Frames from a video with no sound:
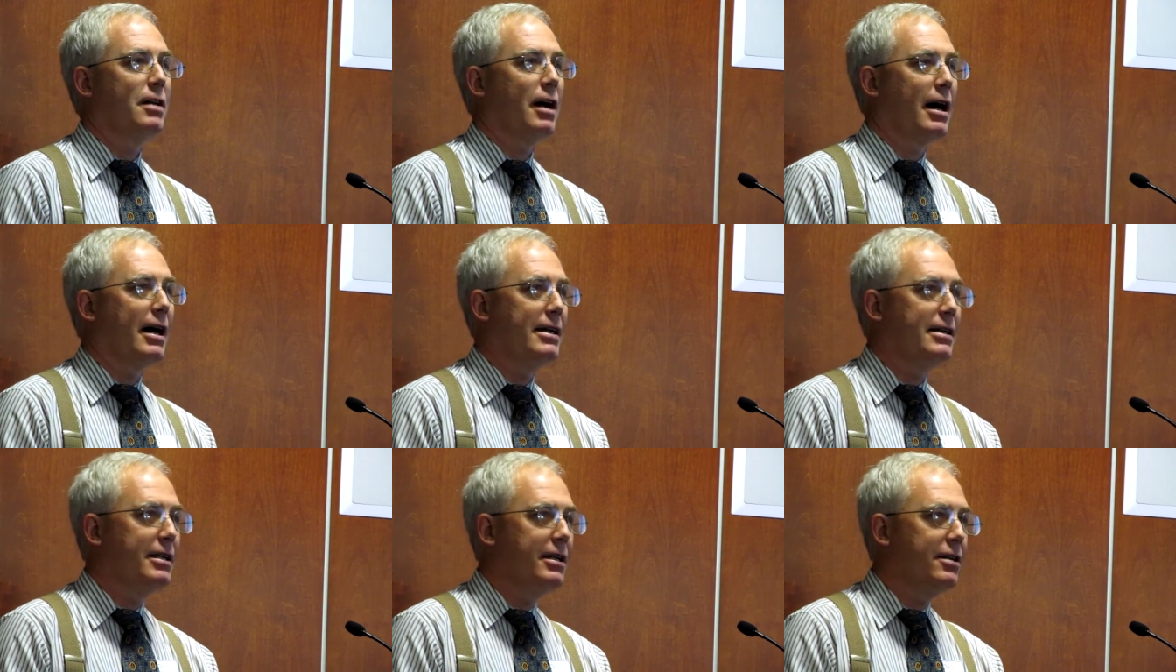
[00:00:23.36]

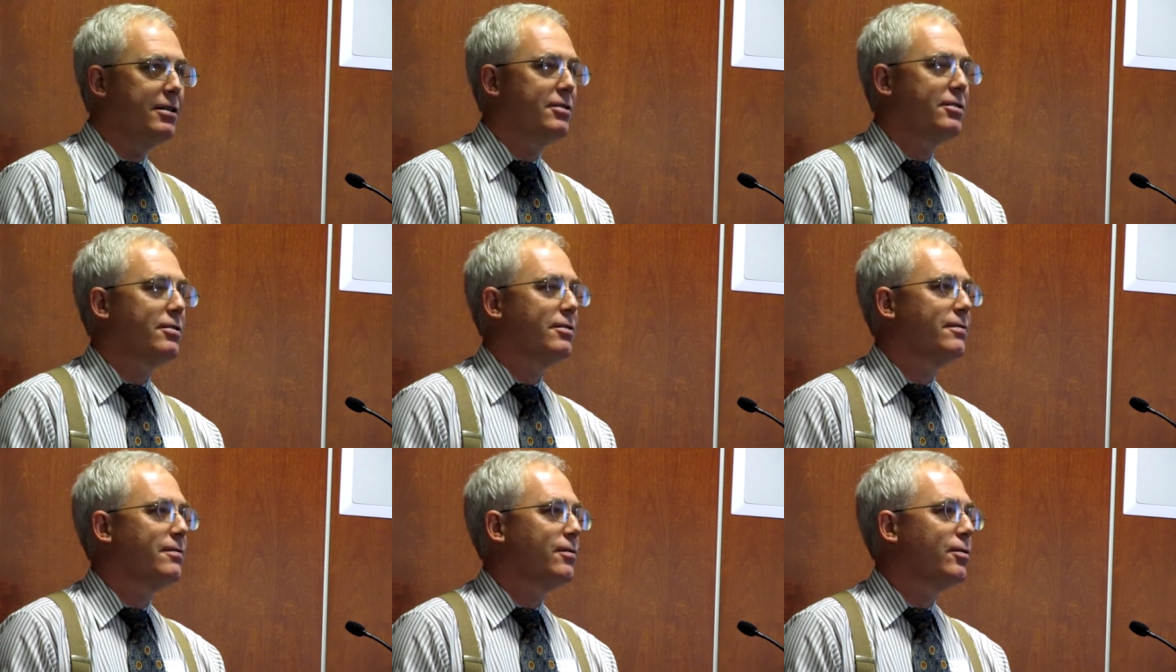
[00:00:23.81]

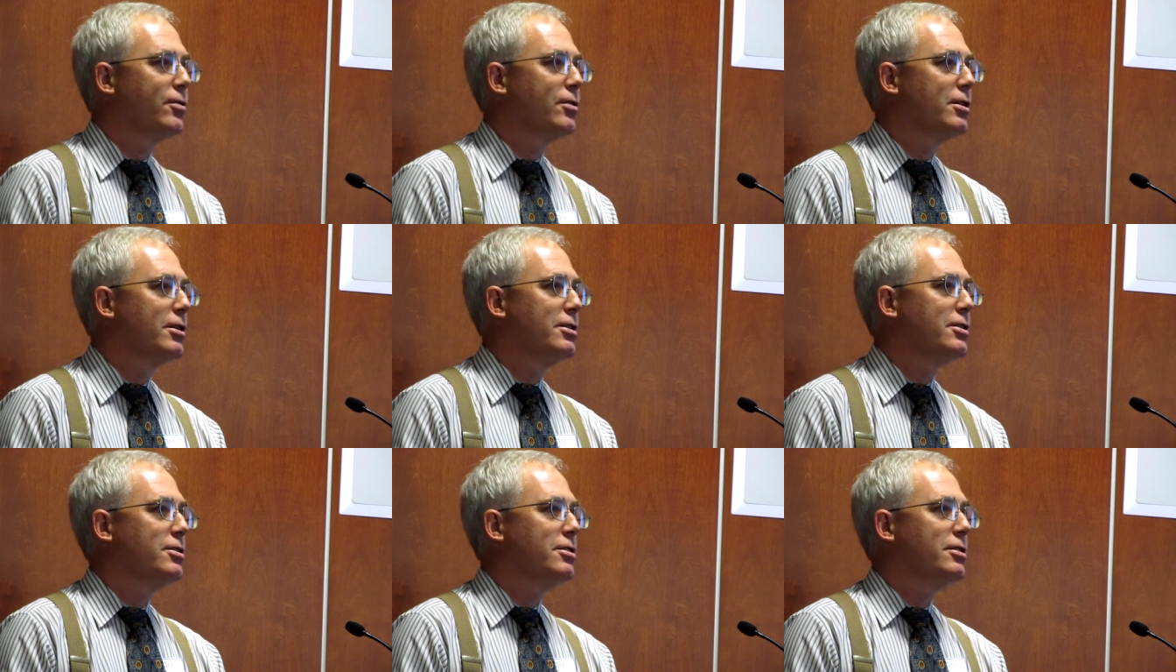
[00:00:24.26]
ideas are
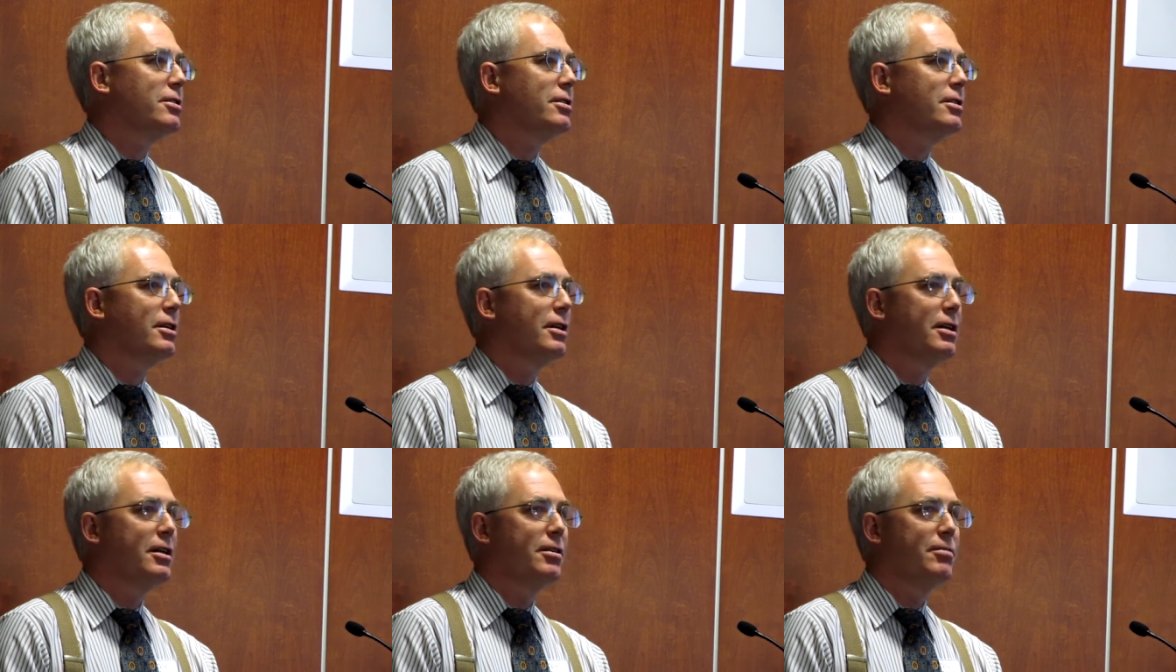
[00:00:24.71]
forged,
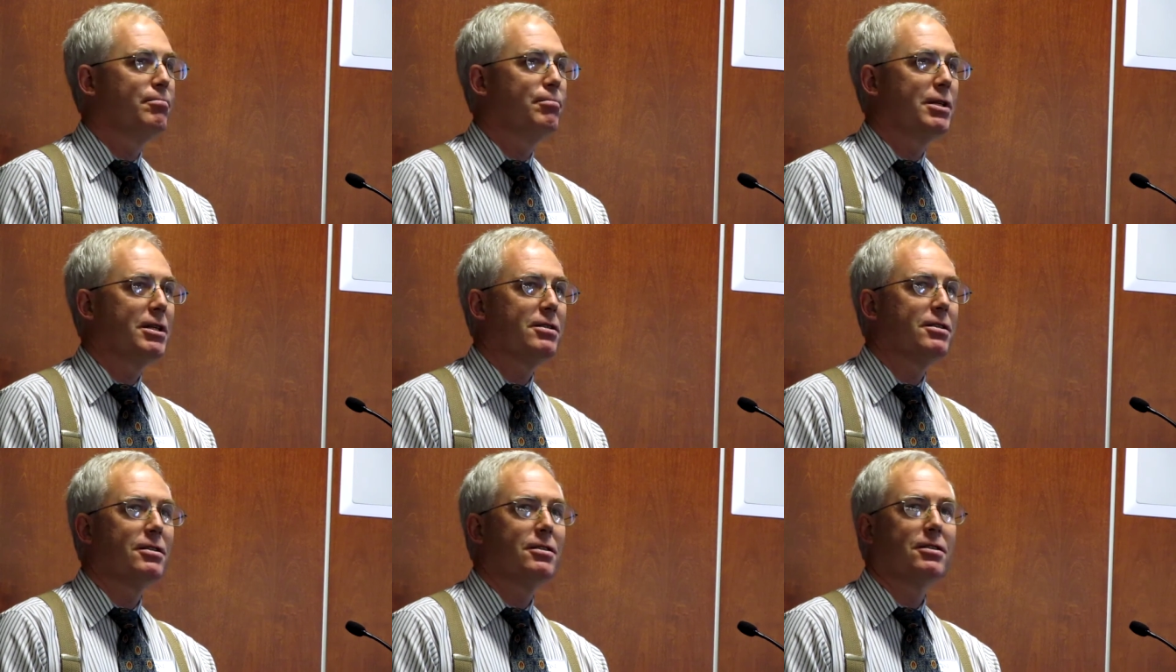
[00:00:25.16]

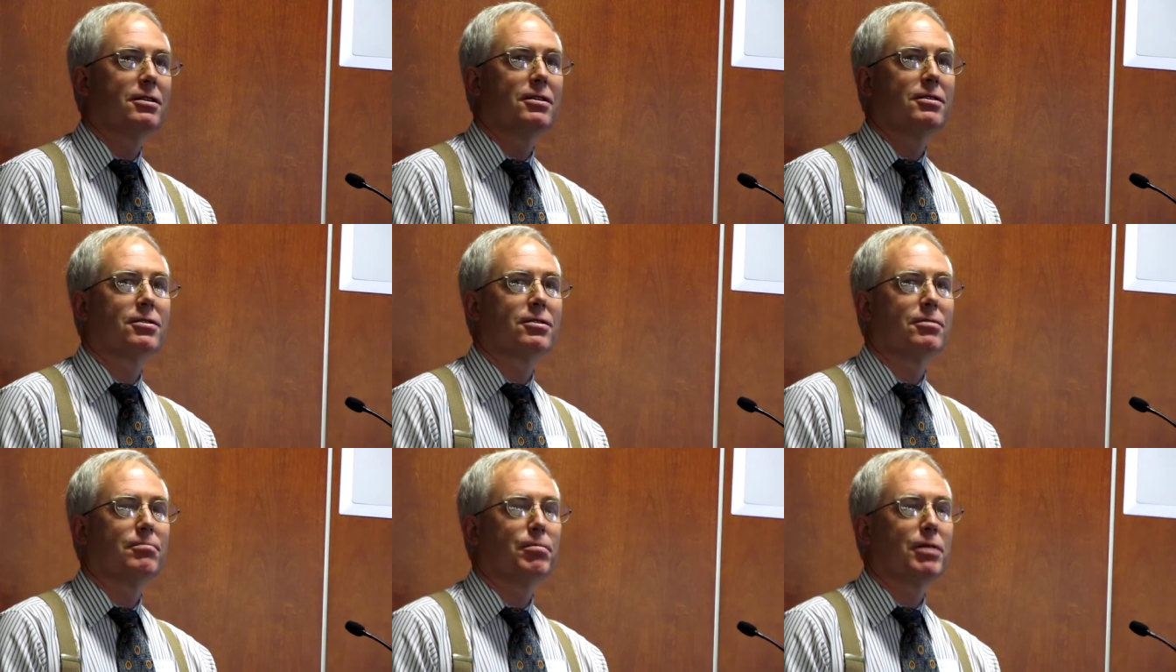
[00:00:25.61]

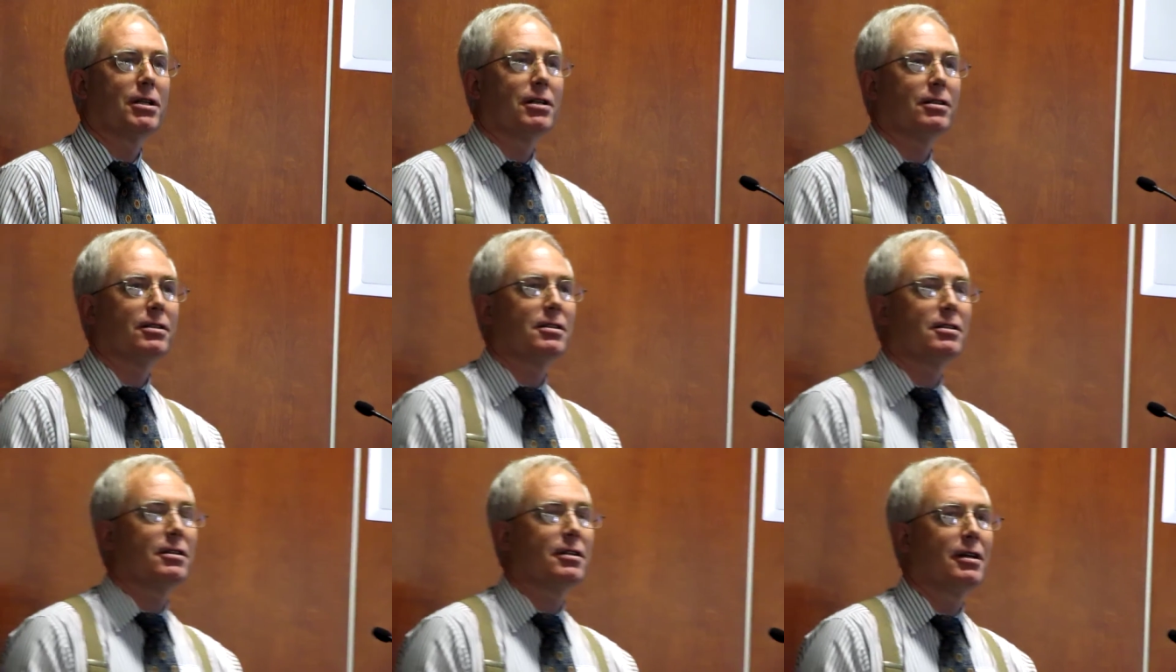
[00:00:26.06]
businesses are built,